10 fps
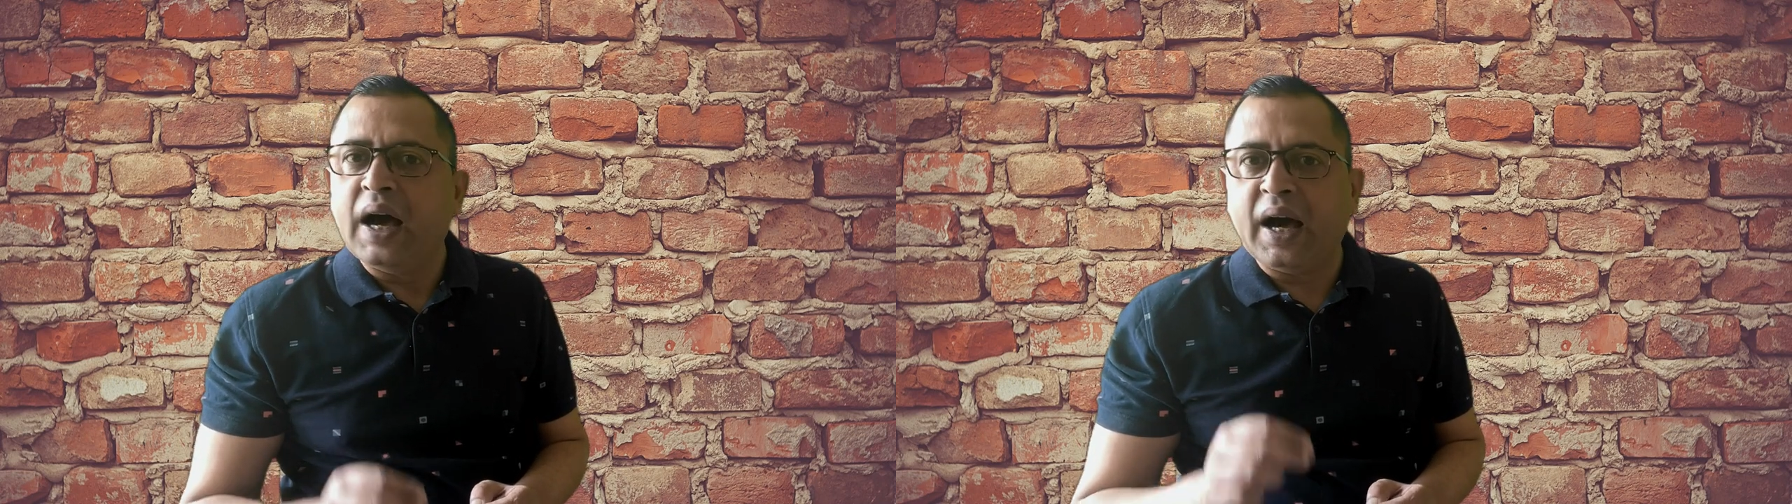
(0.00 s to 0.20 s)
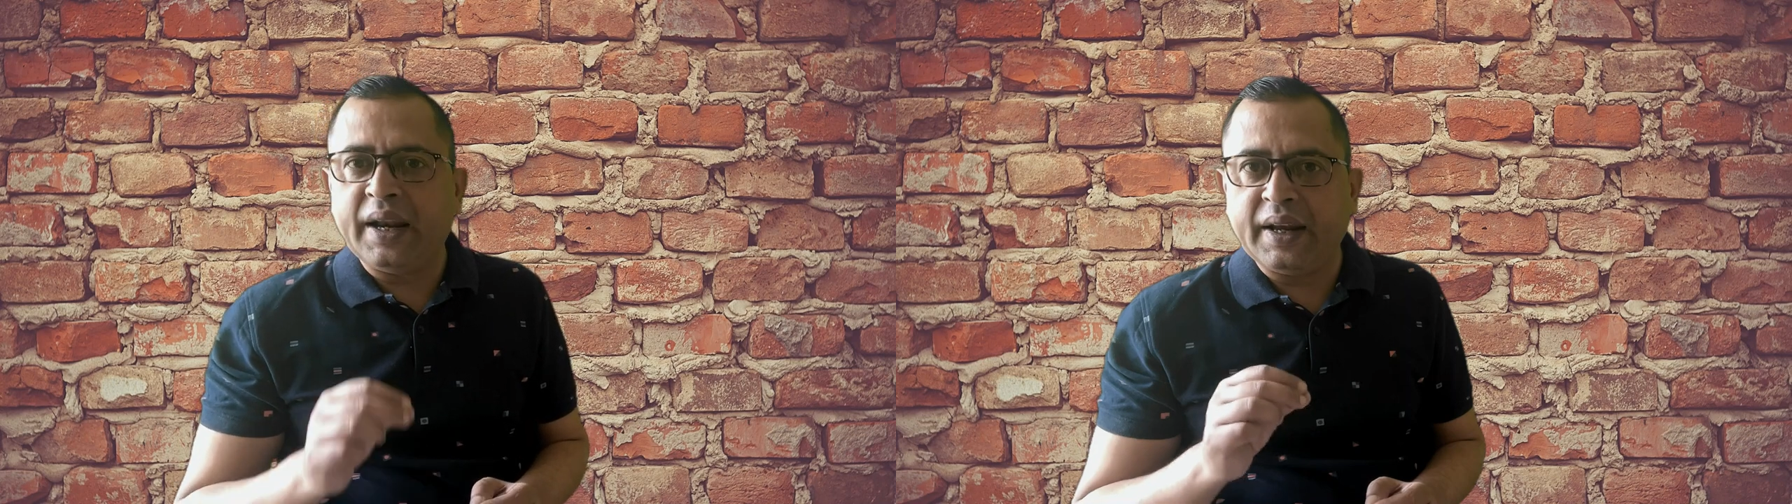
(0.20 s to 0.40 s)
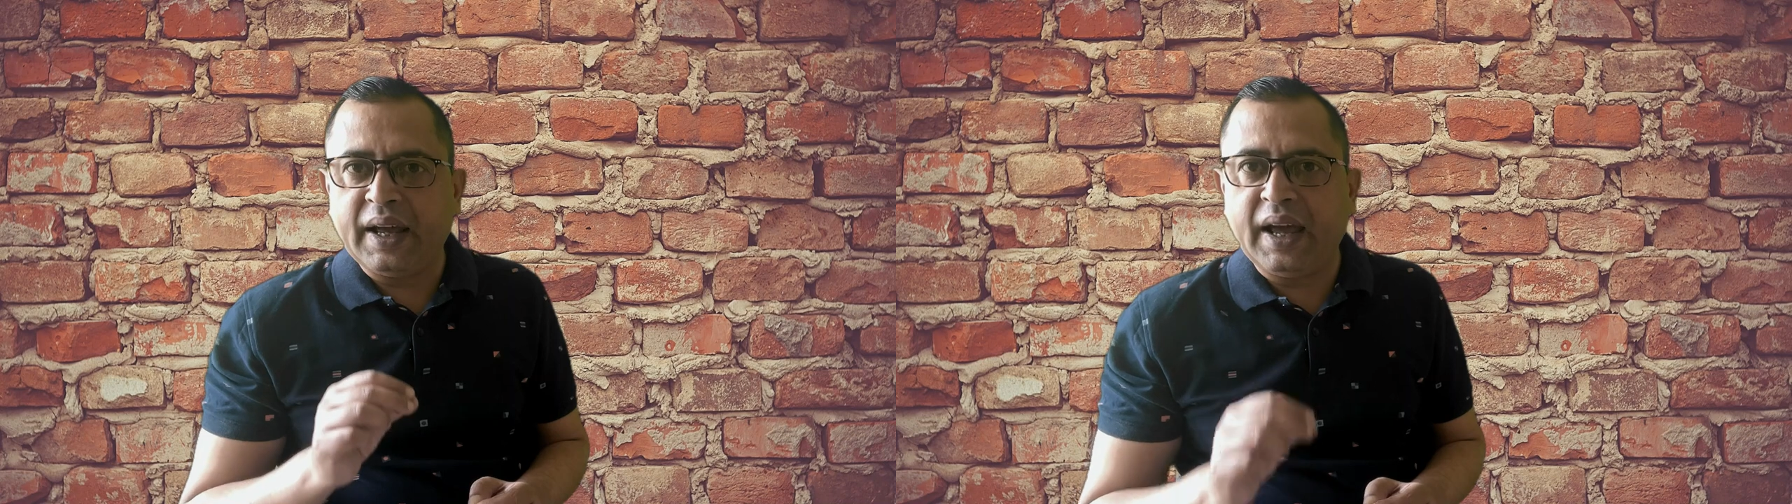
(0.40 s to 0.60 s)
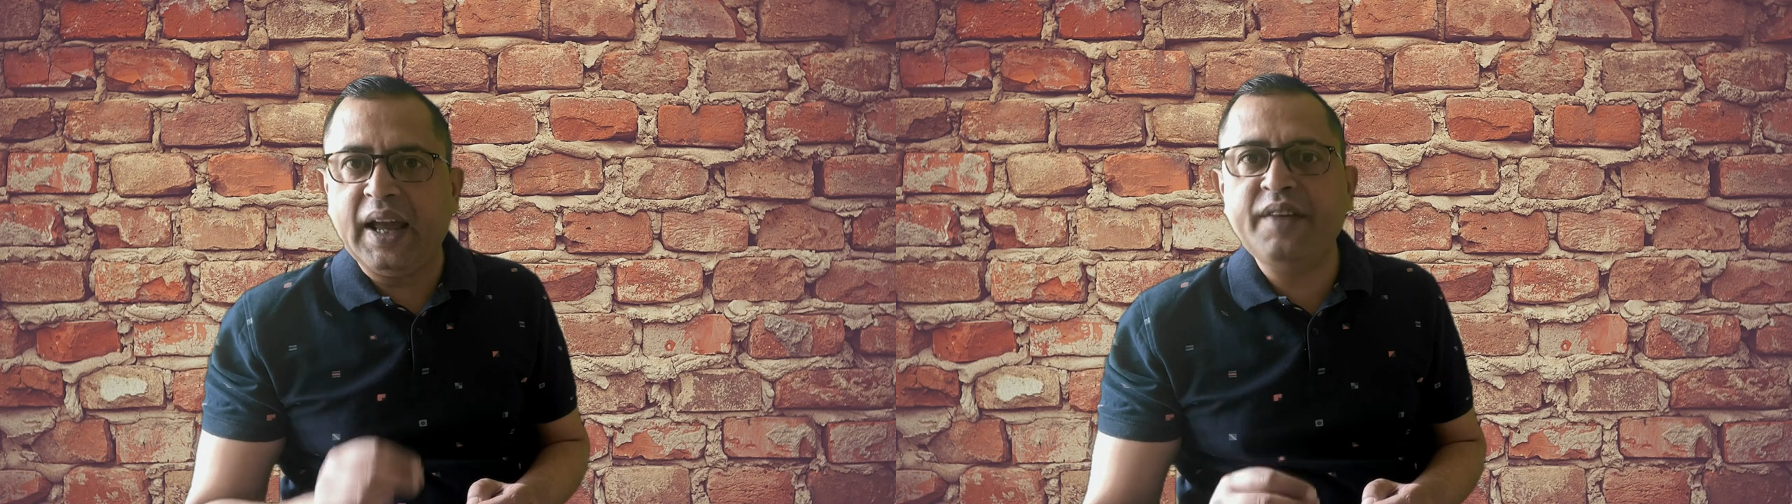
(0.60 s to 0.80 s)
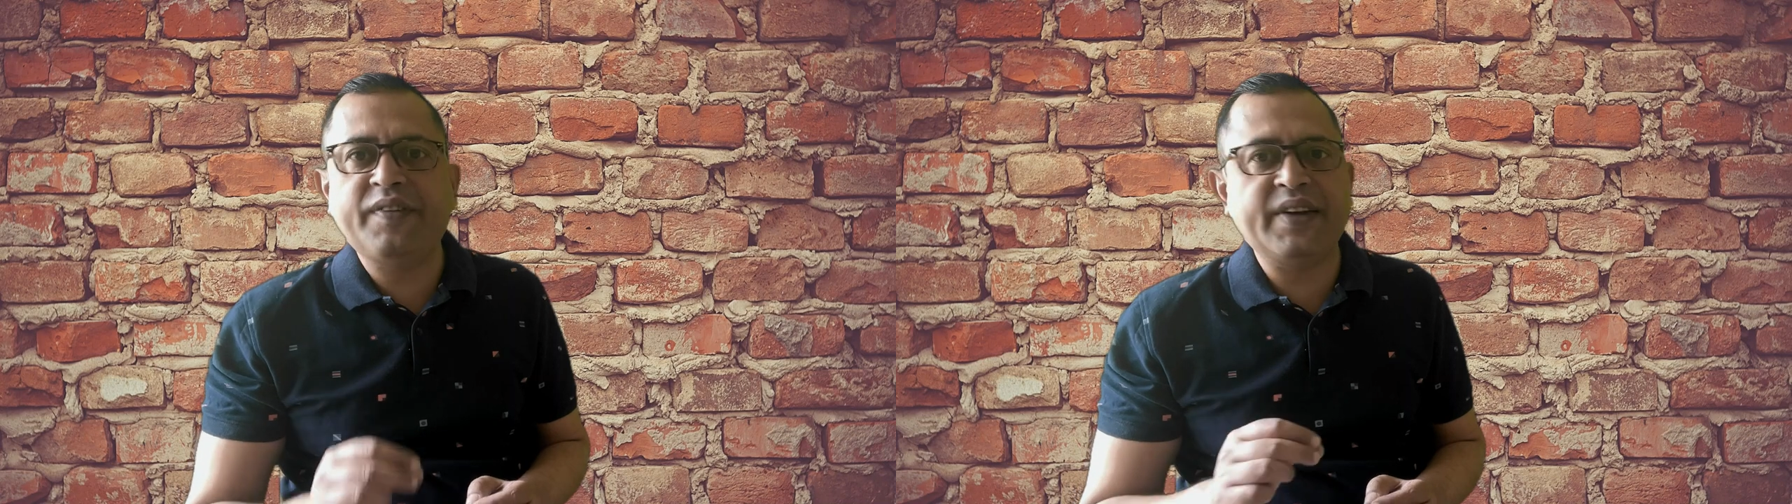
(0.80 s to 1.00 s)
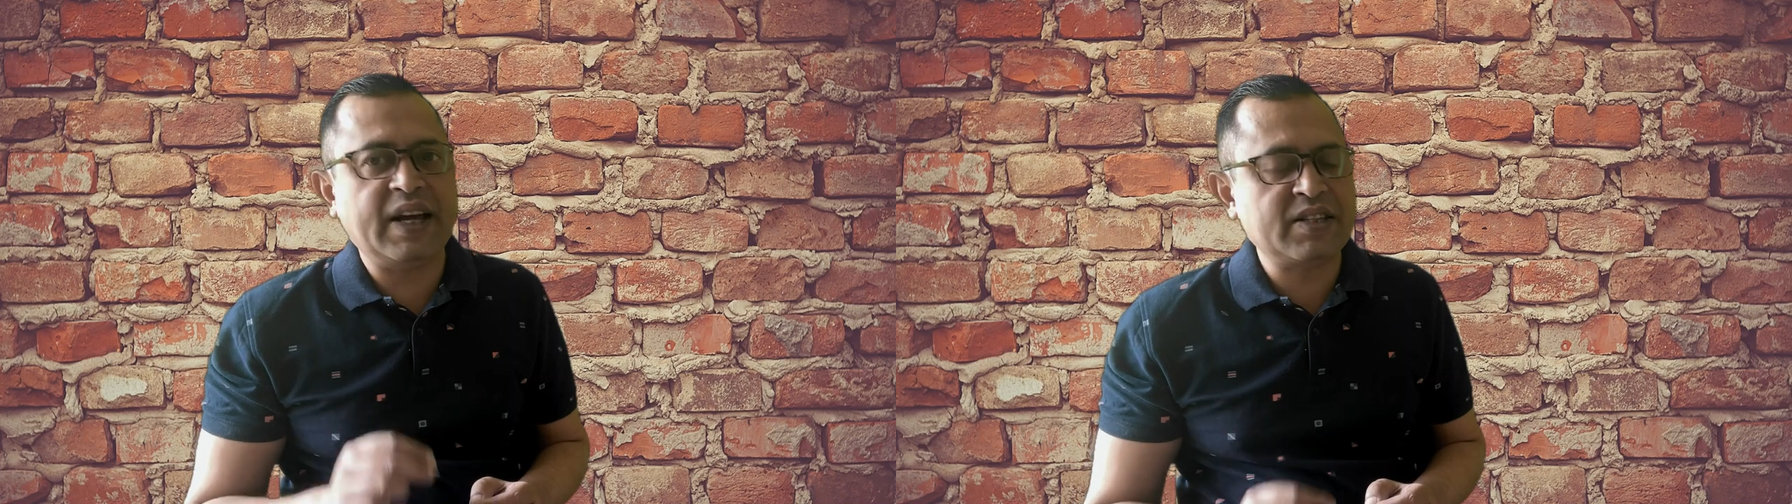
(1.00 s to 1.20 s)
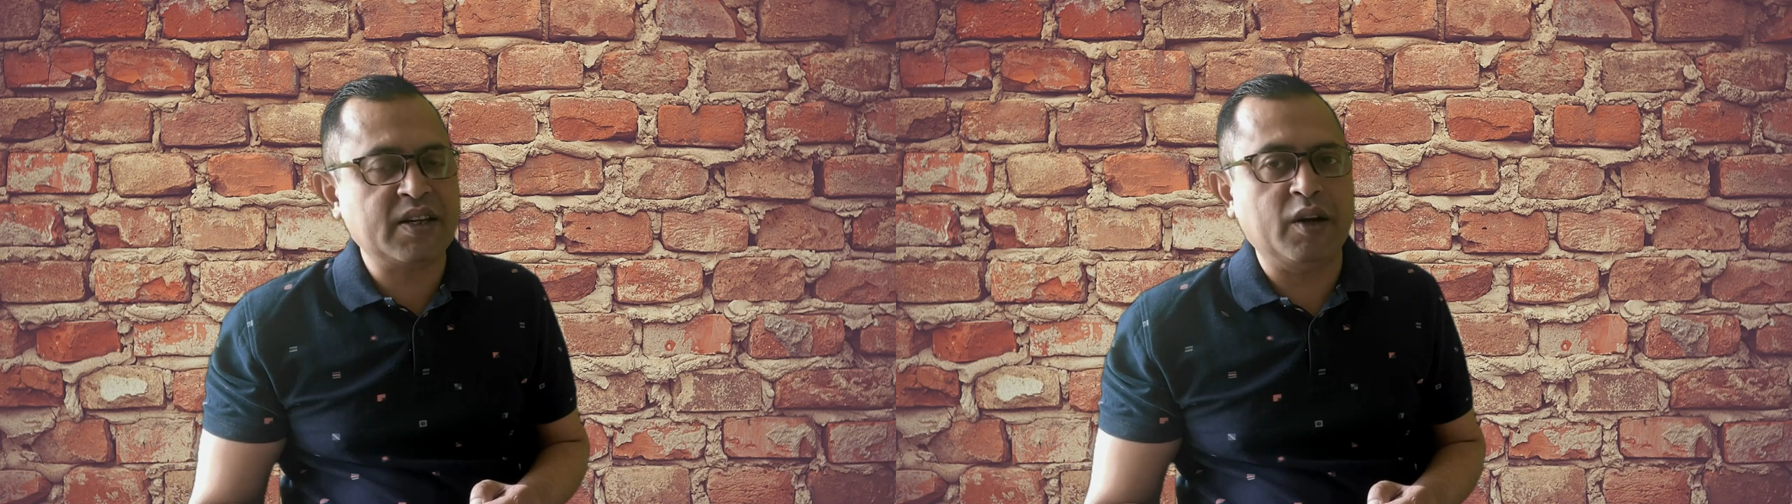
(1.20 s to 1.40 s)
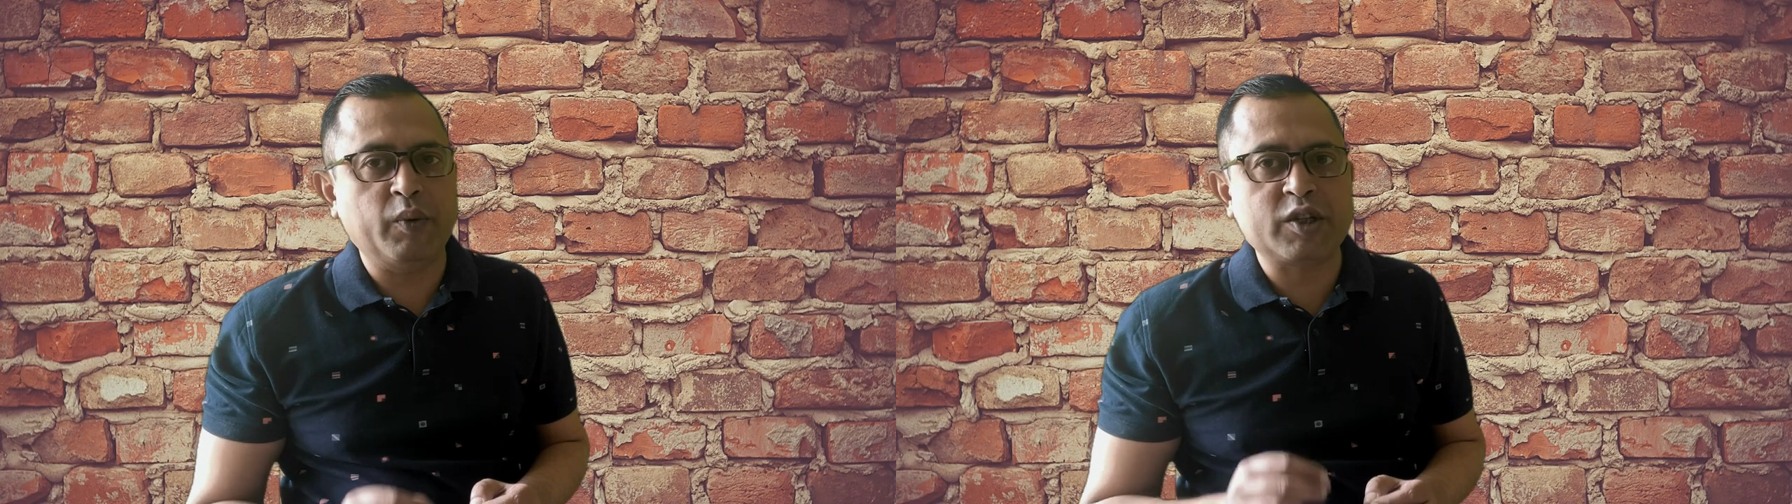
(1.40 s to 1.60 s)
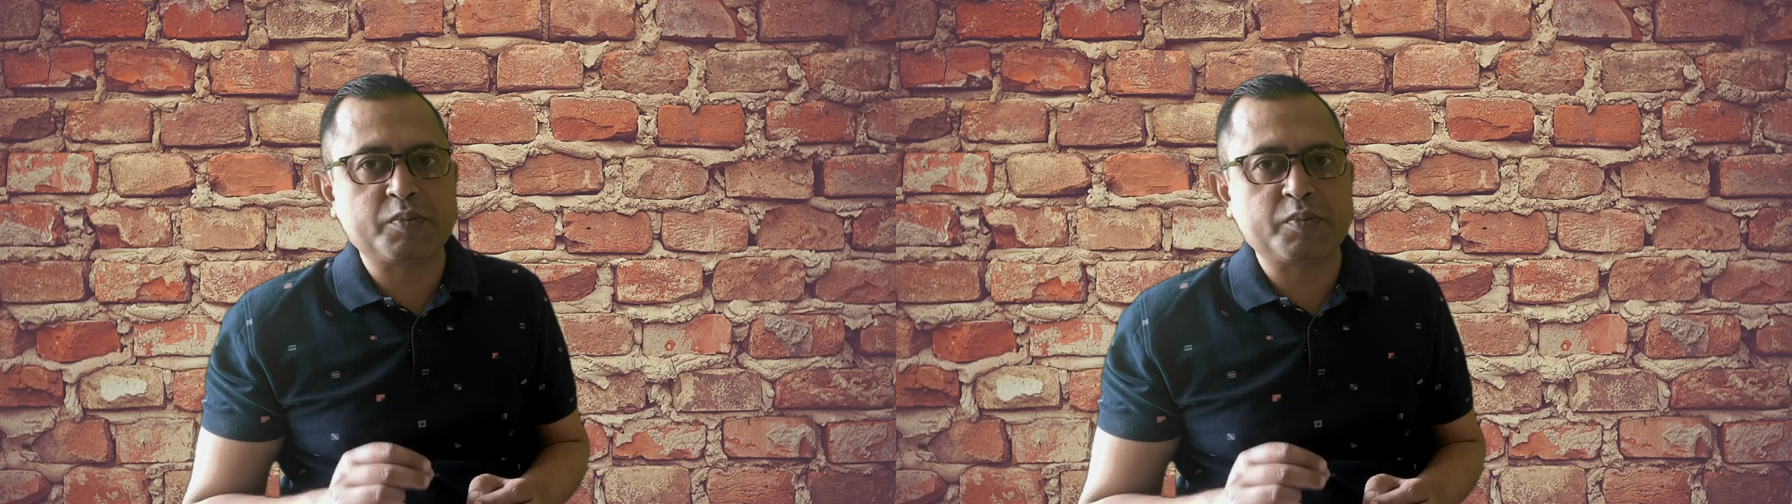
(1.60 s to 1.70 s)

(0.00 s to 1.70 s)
an elephant egg cell with